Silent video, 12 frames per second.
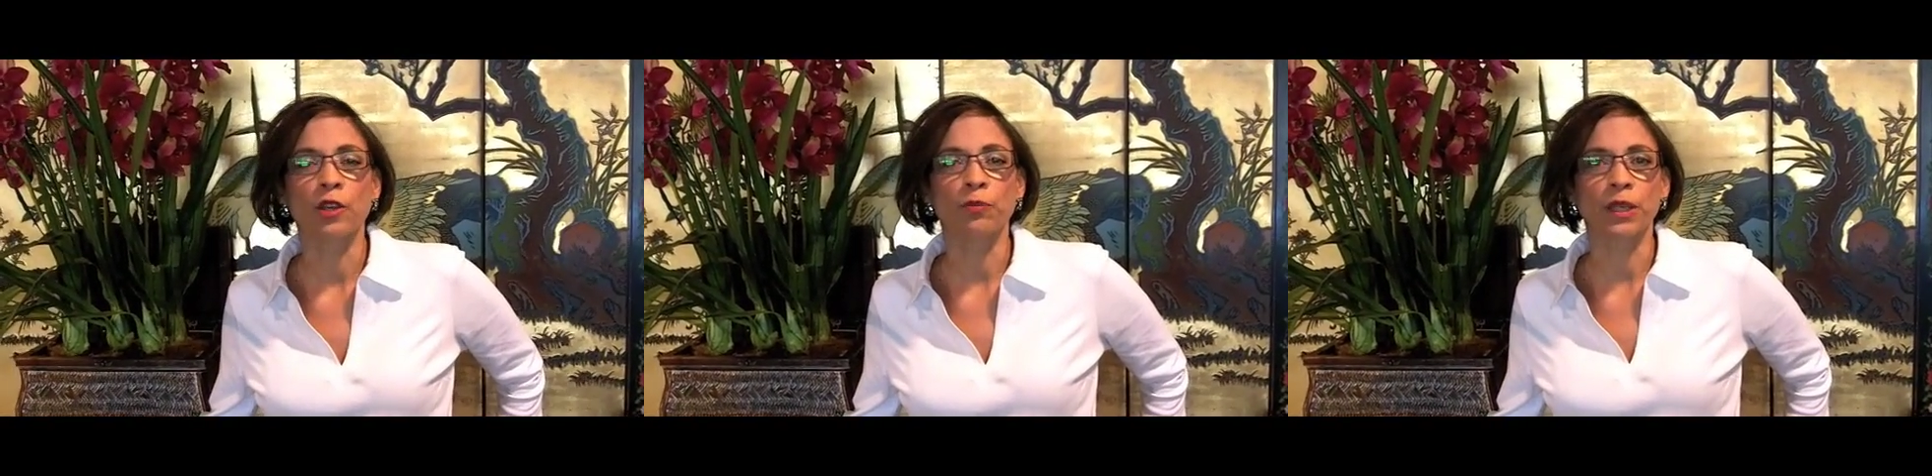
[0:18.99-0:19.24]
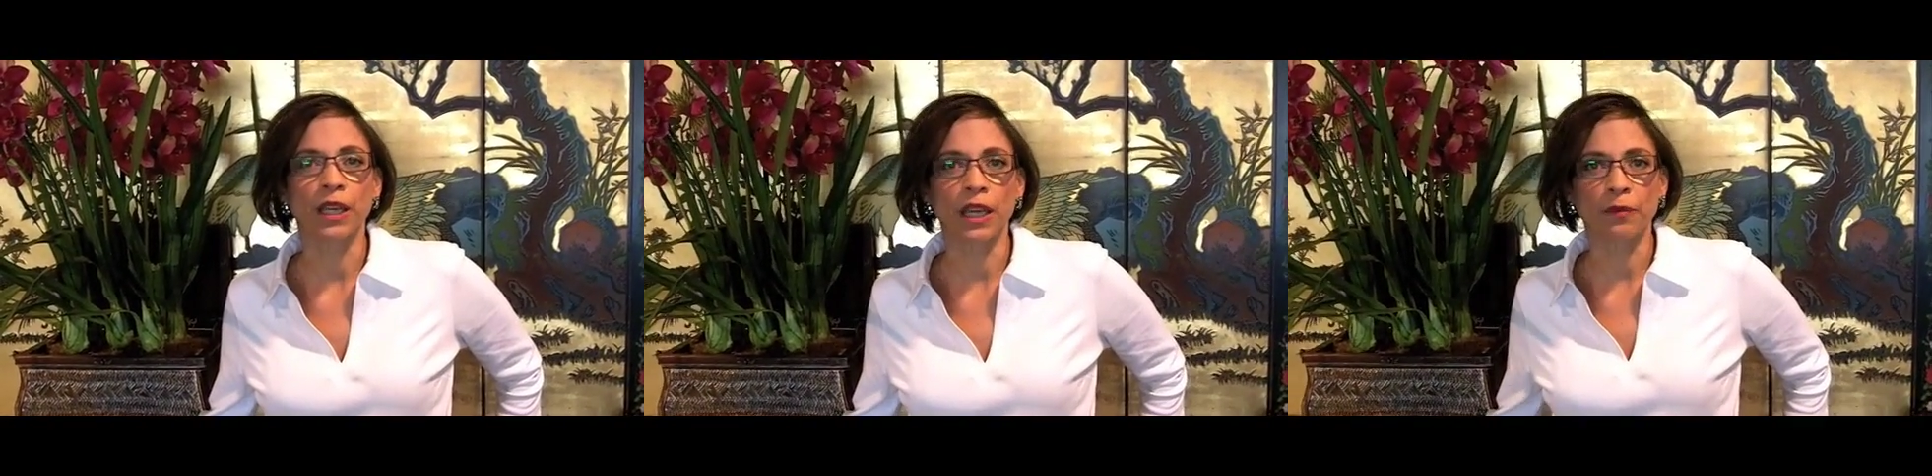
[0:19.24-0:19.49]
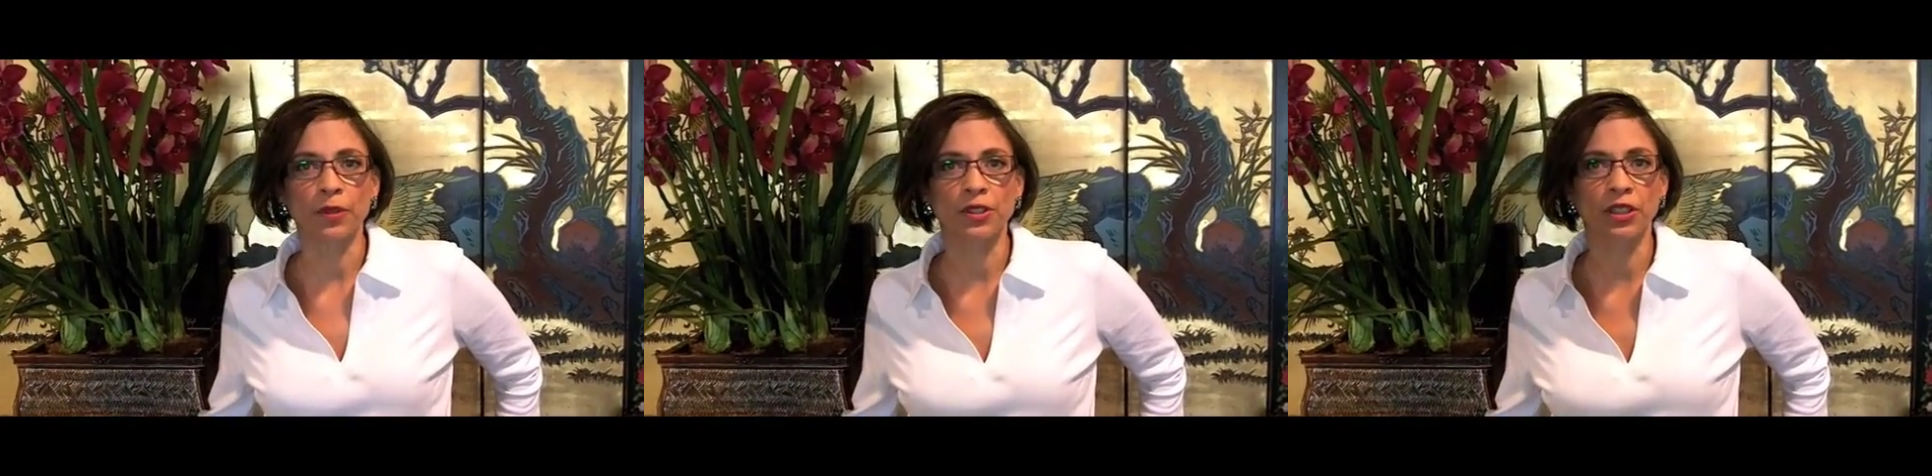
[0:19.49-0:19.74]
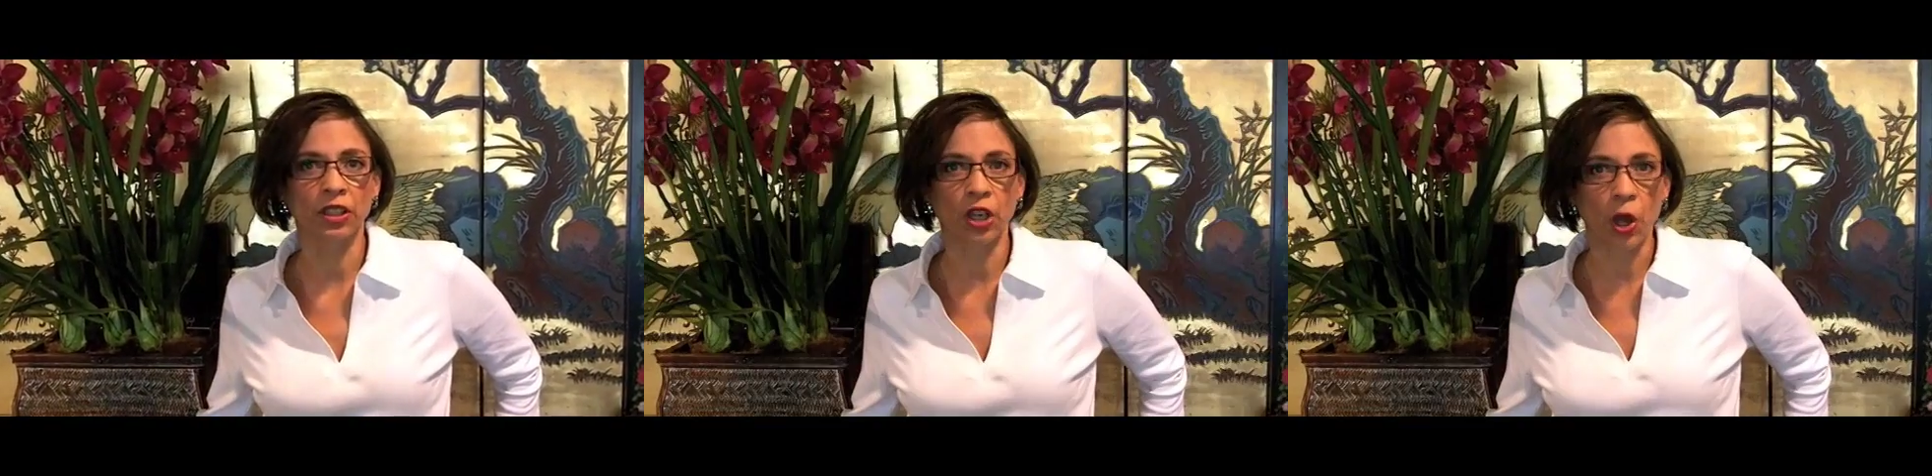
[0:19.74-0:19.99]
and be able
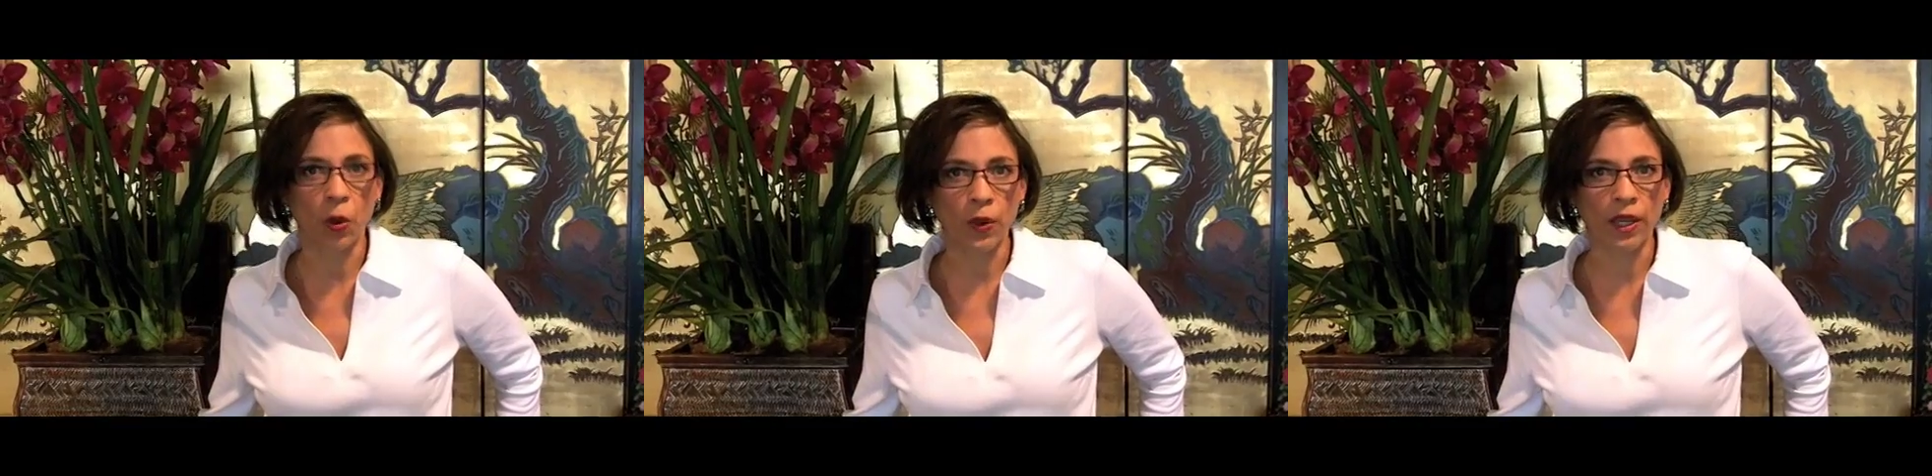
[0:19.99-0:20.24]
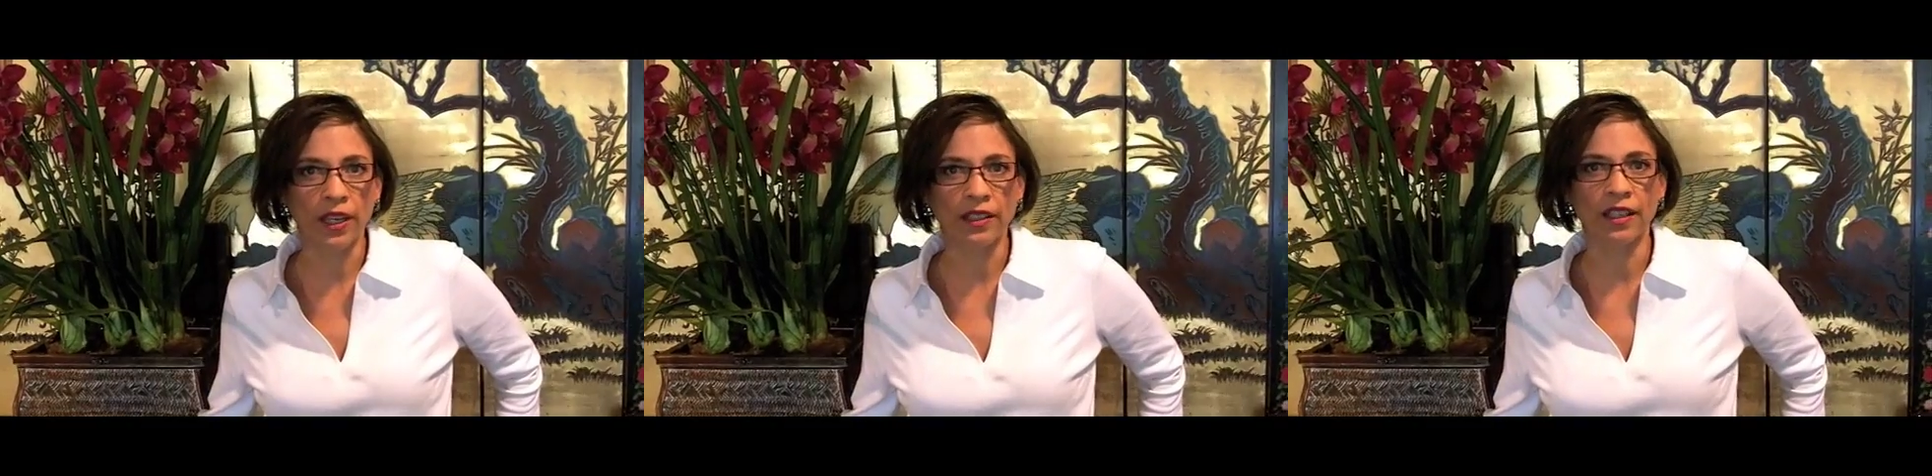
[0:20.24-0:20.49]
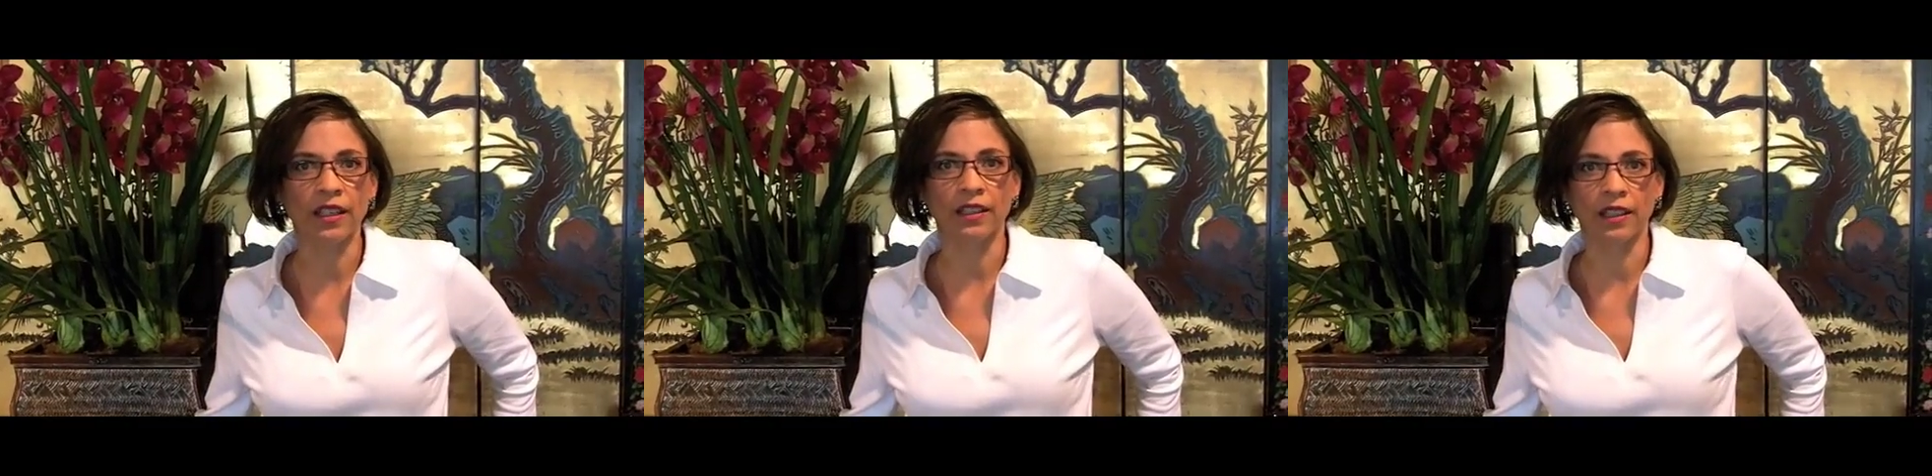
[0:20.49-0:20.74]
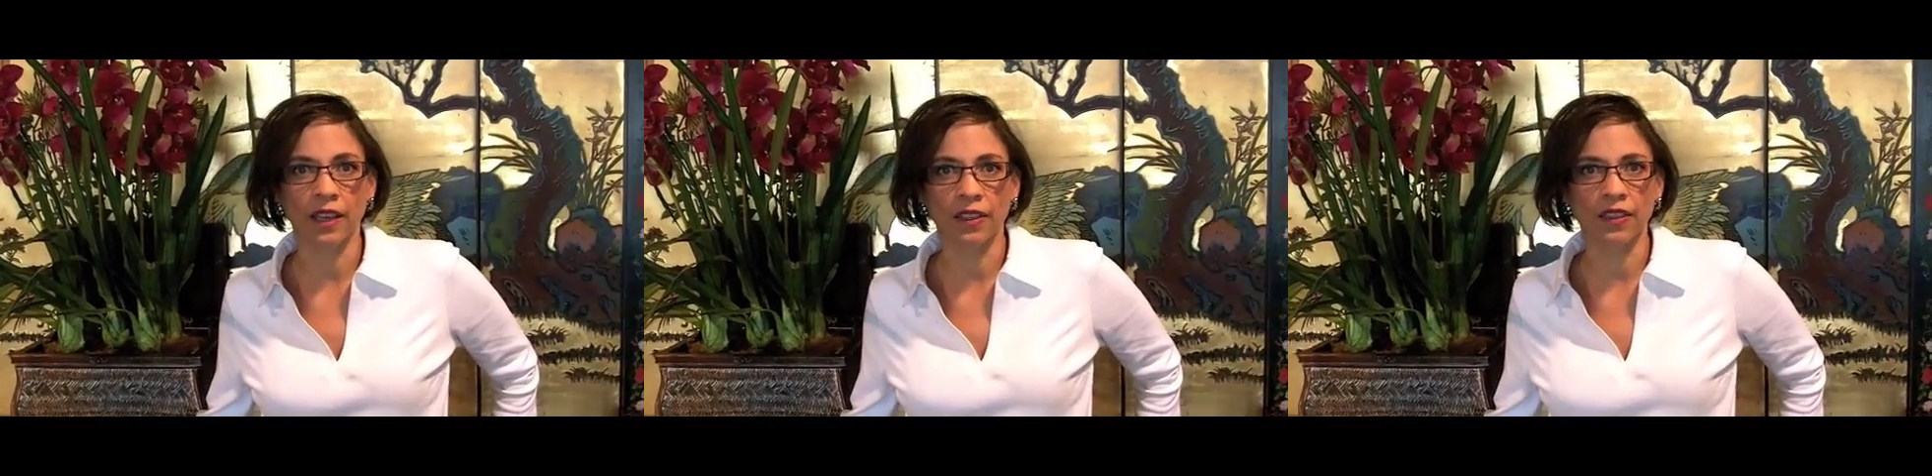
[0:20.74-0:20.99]
to go in
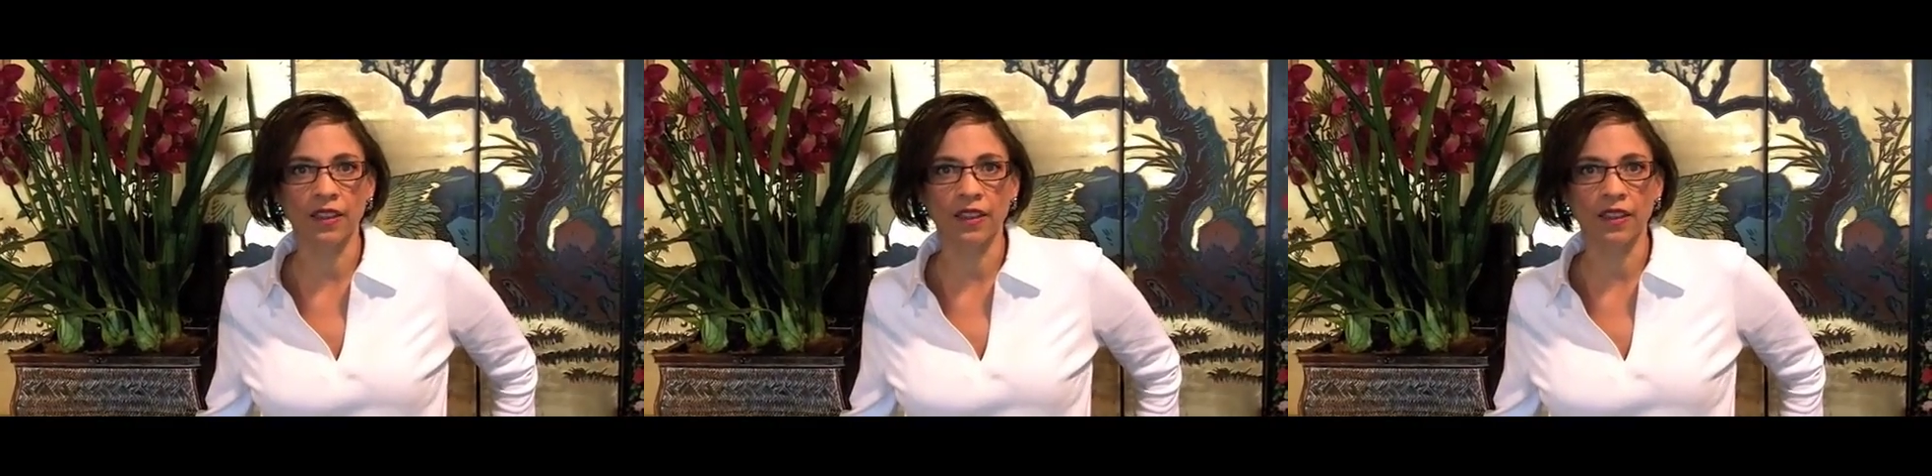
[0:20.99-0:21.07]
and get